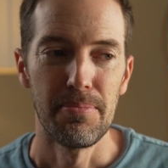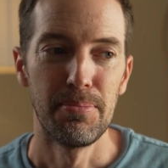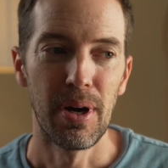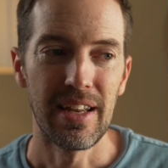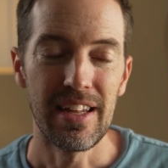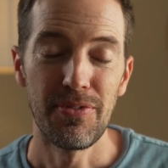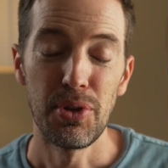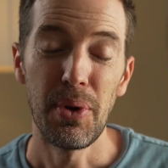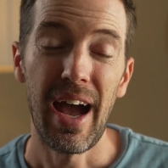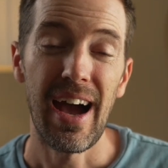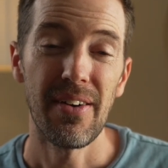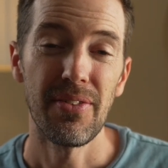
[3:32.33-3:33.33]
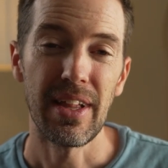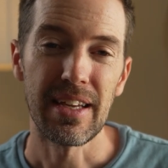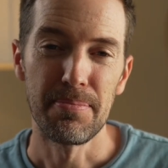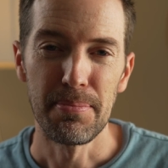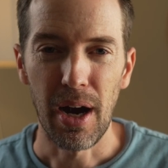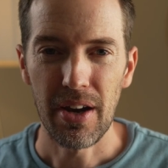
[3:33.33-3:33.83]
But if you have like
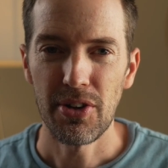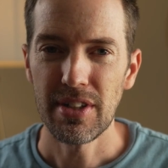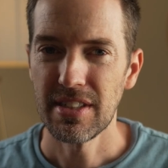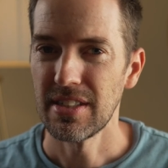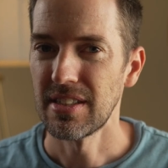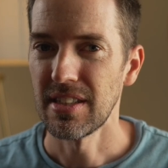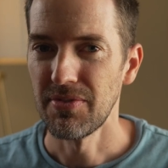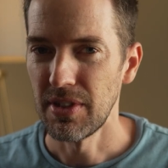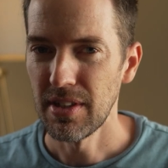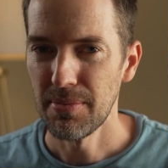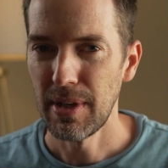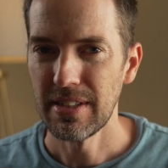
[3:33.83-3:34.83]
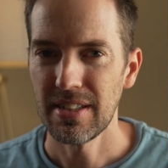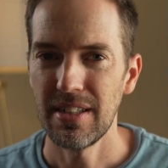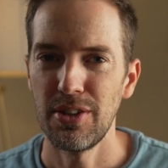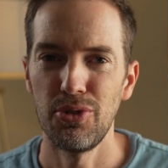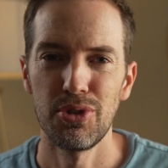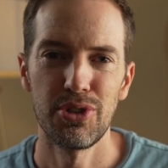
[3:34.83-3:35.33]
moderate to severe dementia,
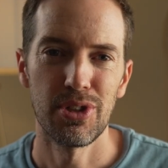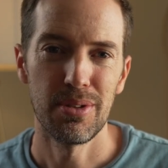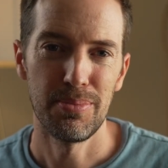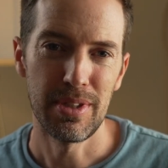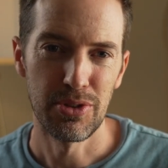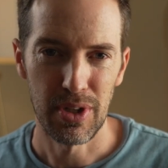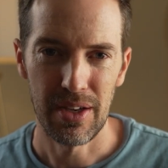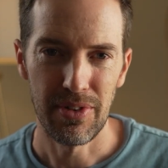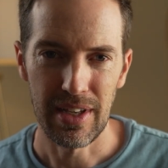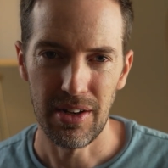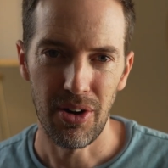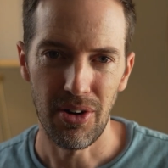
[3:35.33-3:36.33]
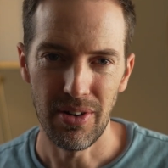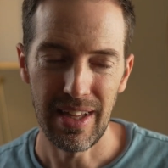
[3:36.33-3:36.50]
you shouldn't be driving at all.